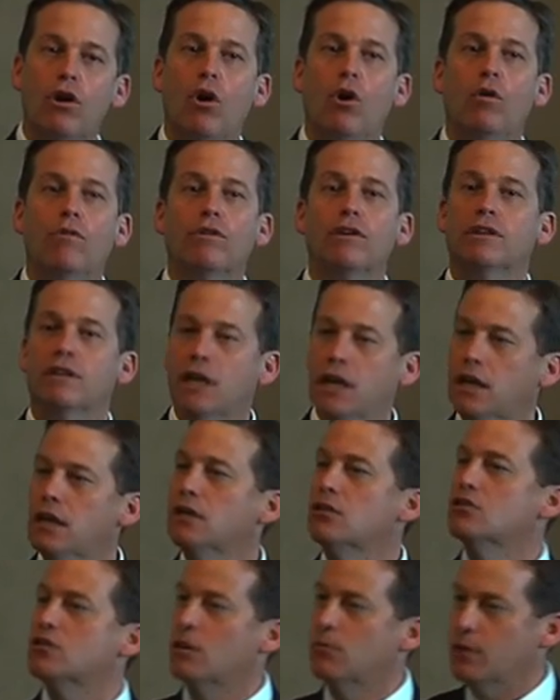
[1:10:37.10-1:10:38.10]
and over, thinking
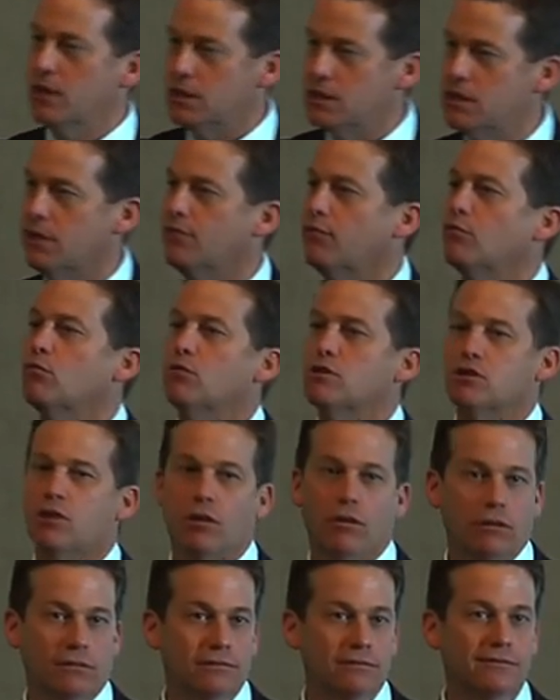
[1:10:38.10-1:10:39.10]
there's going to be a different
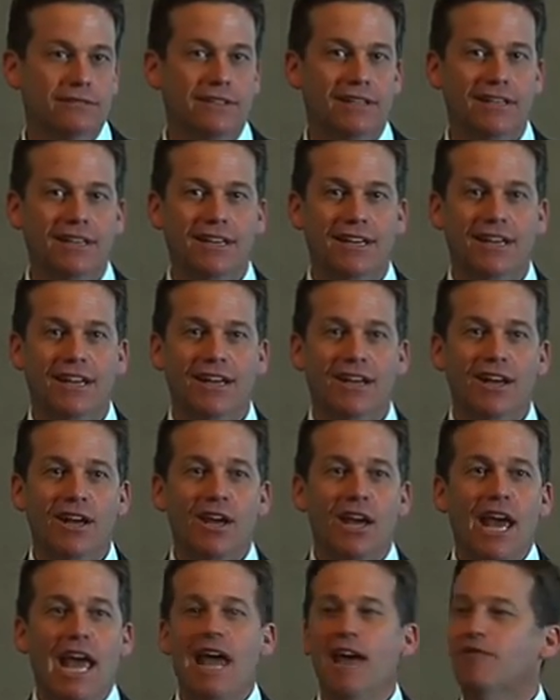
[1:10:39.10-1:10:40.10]
result.
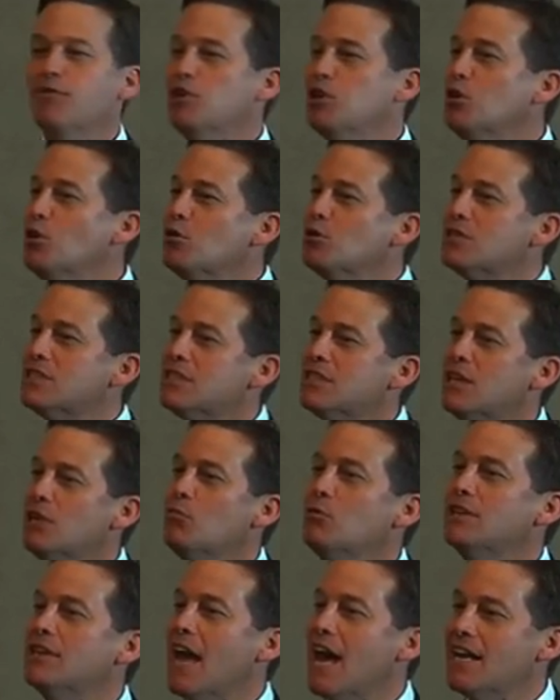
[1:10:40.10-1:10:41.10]
If you don't sit
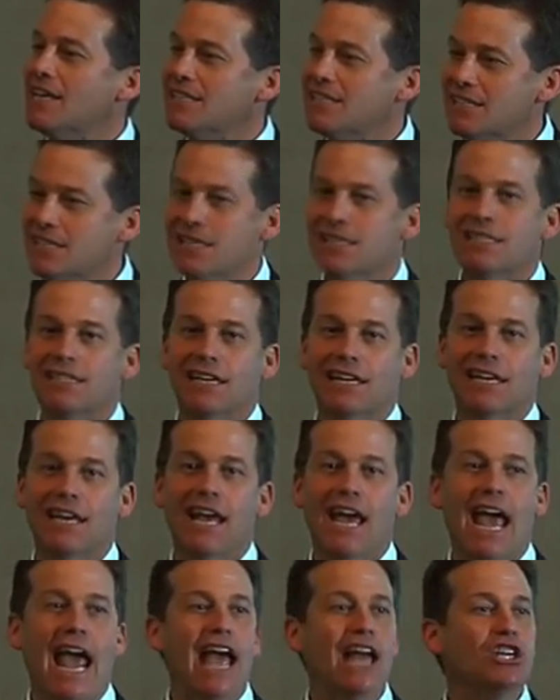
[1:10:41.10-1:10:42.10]
with that assistant
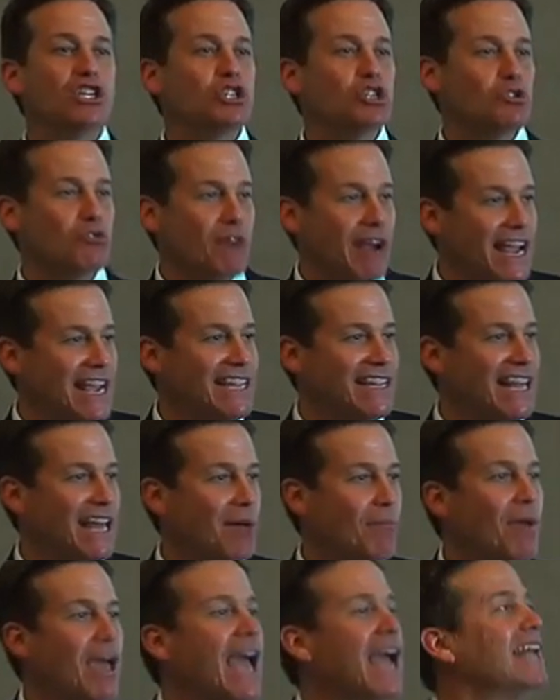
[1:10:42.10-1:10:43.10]
and train
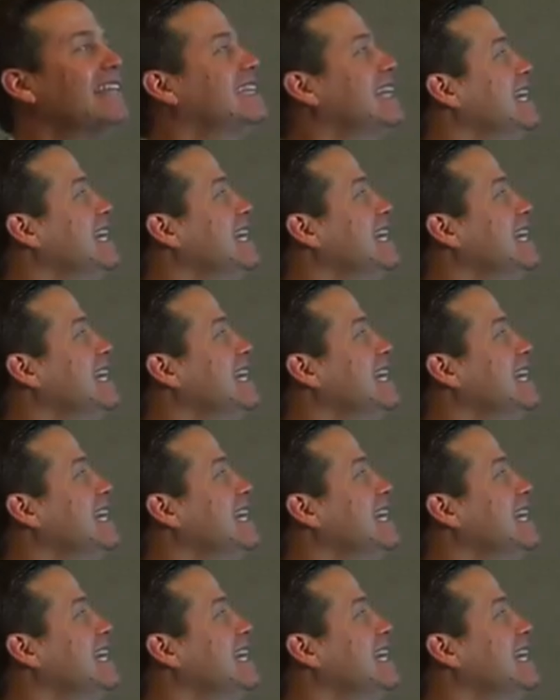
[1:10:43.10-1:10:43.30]
them and